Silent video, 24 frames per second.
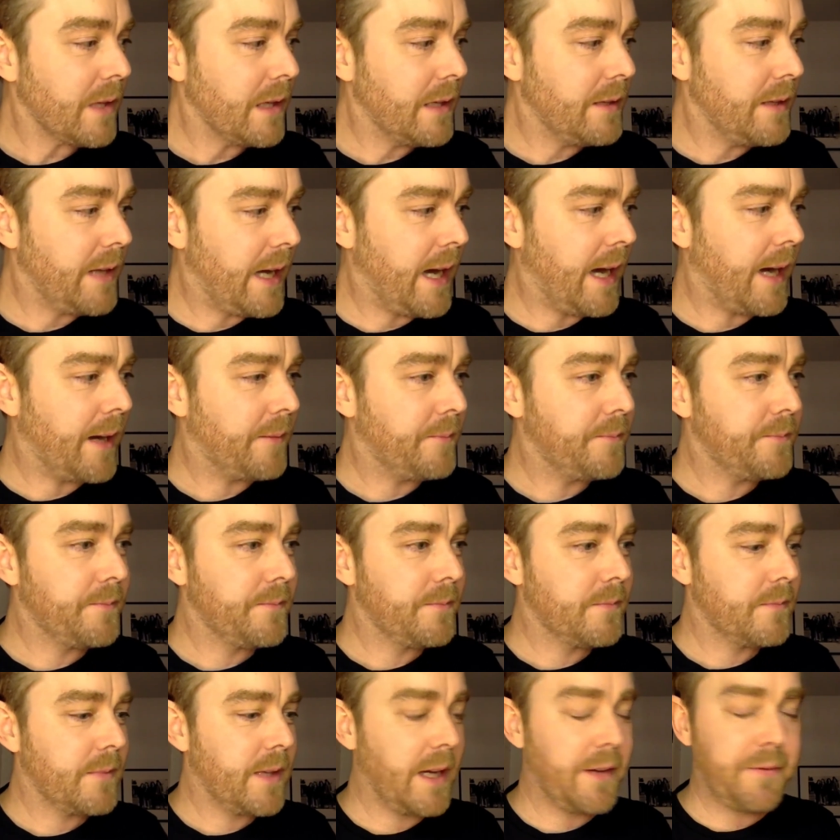Yeah,
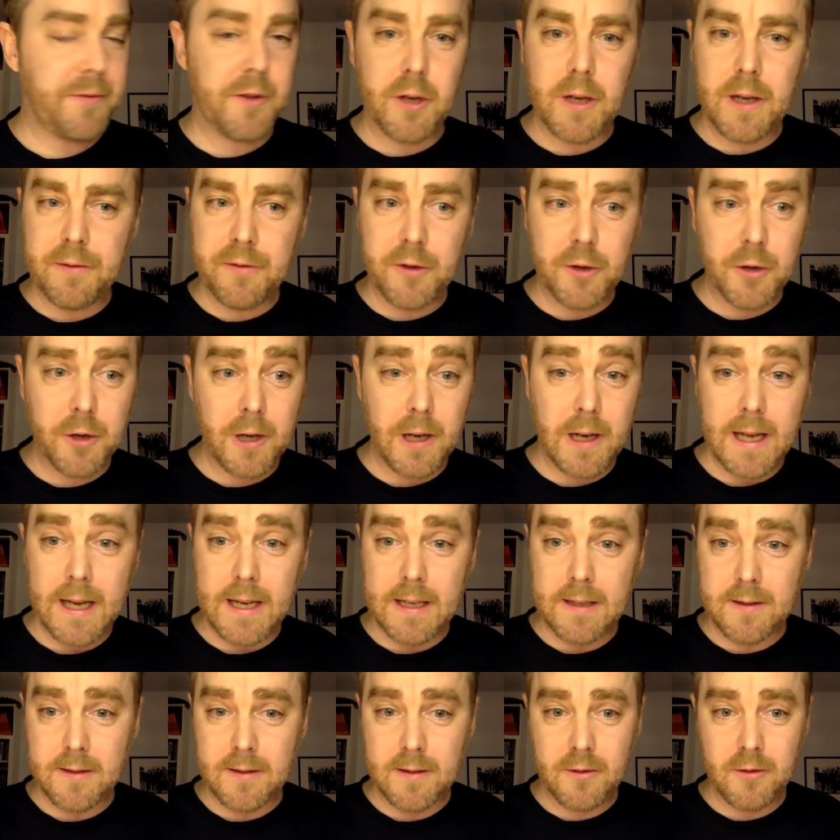if you
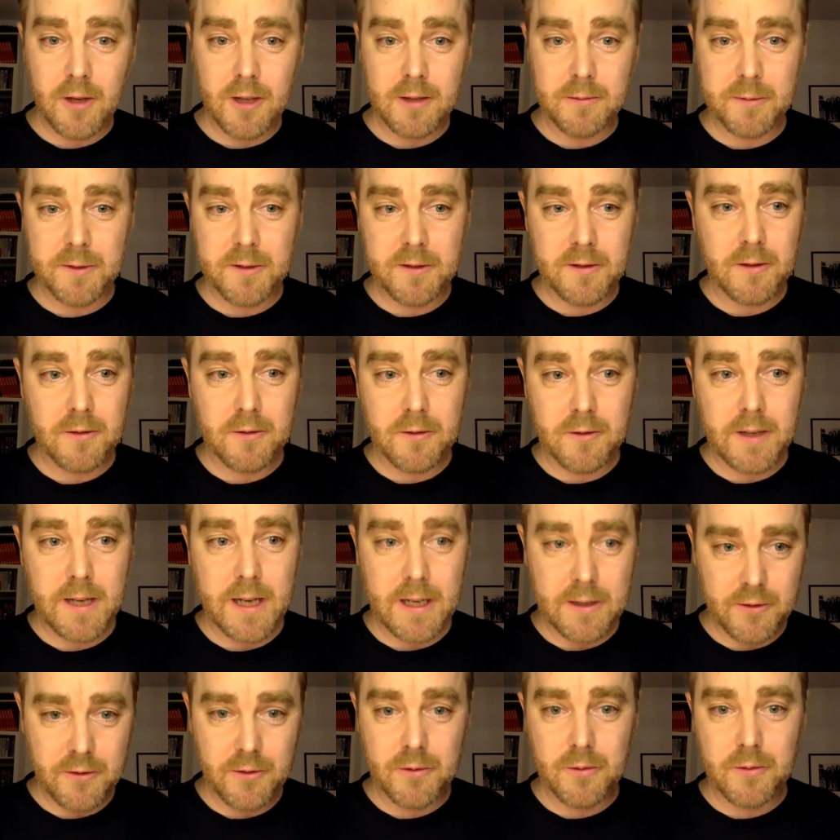collect Crosby, Stills and
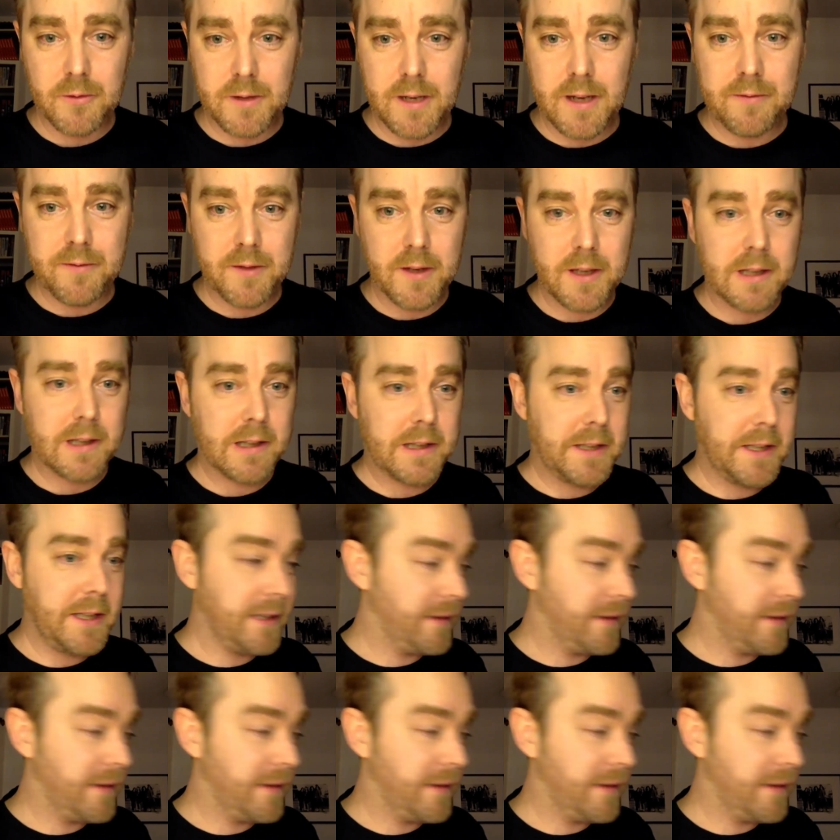Nash, you'll definitely need